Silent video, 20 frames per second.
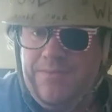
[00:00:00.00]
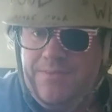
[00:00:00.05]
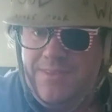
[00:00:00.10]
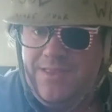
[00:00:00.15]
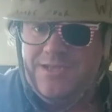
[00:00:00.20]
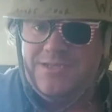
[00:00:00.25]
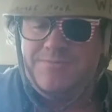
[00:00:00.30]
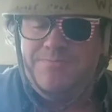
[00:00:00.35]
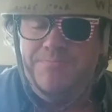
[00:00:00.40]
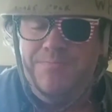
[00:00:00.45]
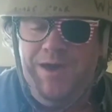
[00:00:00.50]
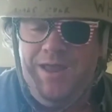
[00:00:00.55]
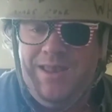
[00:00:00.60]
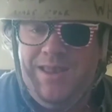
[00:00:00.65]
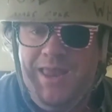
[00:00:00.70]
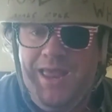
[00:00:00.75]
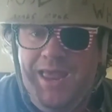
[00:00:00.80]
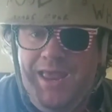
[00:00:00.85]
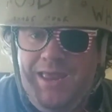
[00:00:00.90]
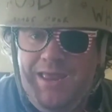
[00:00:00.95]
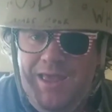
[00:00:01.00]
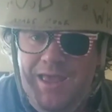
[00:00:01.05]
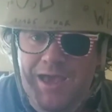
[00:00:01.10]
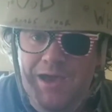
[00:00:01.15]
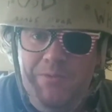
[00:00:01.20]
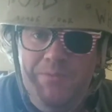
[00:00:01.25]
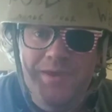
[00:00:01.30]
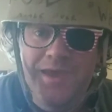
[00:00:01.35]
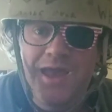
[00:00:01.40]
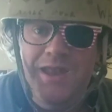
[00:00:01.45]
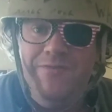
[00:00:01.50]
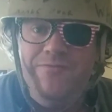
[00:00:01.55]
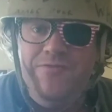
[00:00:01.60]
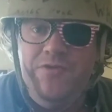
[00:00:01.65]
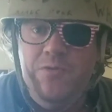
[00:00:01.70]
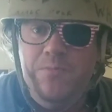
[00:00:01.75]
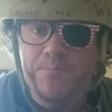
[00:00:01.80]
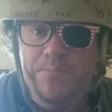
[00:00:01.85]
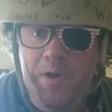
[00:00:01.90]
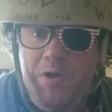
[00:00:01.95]
this Monday. We got a
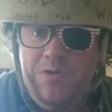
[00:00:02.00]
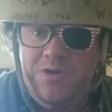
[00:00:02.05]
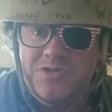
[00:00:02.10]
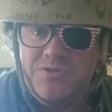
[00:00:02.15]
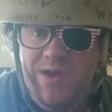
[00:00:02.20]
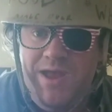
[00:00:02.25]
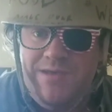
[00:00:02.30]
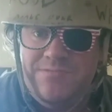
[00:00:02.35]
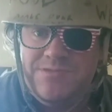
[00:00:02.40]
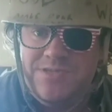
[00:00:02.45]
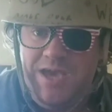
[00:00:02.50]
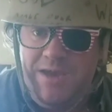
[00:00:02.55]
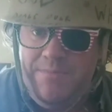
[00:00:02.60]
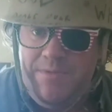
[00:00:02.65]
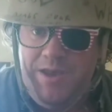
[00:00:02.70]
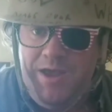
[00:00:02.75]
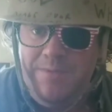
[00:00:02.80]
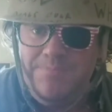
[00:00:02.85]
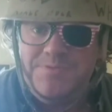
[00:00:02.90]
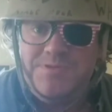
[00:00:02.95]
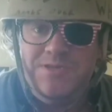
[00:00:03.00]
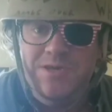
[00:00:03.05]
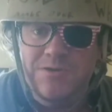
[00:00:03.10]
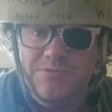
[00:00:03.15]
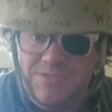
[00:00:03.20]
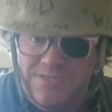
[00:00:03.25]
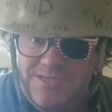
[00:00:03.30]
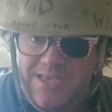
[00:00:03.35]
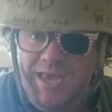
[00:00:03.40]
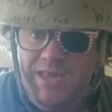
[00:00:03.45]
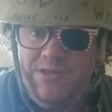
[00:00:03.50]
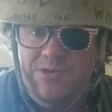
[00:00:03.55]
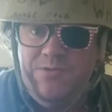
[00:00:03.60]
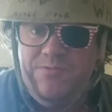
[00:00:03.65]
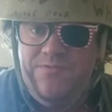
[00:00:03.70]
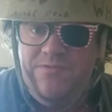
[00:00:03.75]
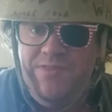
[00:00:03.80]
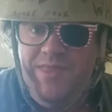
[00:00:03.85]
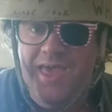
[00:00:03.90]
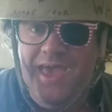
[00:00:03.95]
few bonus rounds coming up, so stay
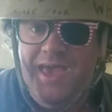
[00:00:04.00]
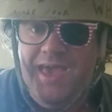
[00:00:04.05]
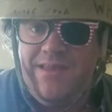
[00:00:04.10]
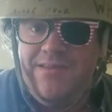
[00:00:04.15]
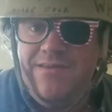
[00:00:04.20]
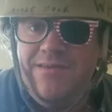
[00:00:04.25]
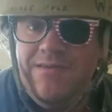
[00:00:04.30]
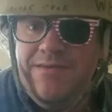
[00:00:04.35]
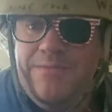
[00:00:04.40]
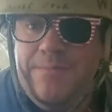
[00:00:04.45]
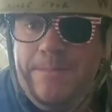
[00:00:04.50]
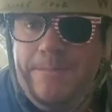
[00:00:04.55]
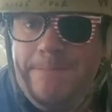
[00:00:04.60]
tuned for that.